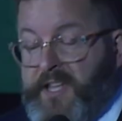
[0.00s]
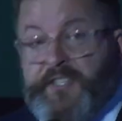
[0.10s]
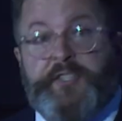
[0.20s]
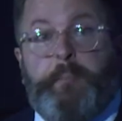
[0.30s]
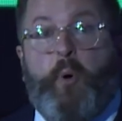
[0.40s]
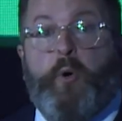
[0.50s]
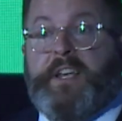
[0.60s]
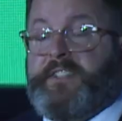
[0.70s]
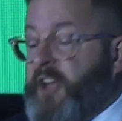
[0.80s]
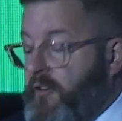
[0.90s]

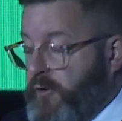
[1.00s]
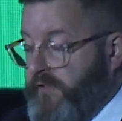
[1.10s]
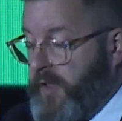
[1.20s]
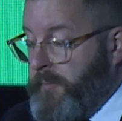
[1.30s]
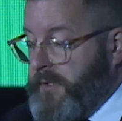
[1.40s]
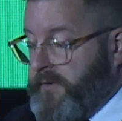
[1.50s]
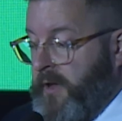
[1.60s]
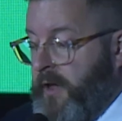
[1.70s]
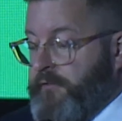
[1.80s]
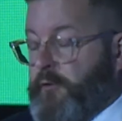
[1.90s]
supporting software development
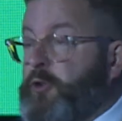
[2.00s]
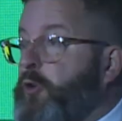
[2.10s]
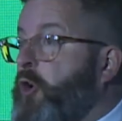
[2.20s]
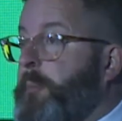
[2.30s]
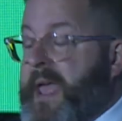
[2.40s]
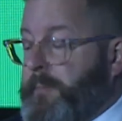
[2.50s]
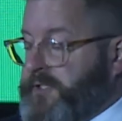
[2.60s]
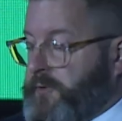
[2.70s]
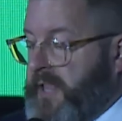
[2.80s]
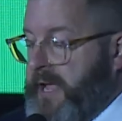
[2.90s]
for local
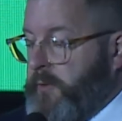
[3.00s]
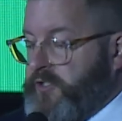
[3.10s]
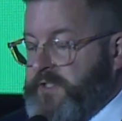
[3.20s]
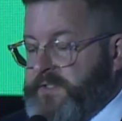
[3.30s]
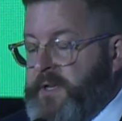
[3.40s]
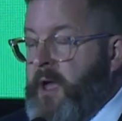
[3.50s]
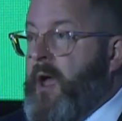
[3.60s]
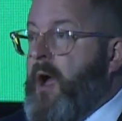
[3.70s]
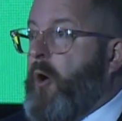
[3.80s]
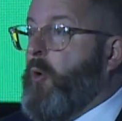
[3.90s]
payments or languages,
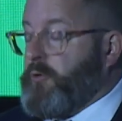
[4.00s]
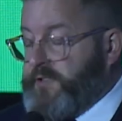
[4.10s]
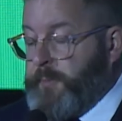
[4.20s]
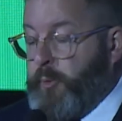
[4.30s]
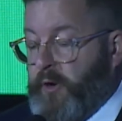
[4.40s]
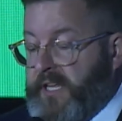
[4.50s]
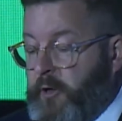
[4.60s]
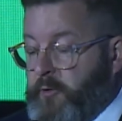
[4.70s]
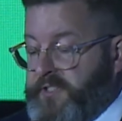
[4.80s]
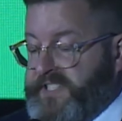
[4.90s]
or supporting
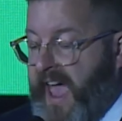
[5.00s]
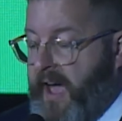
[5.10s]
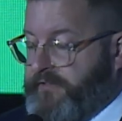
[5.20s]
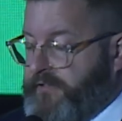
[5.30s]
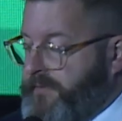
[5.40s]
local staff.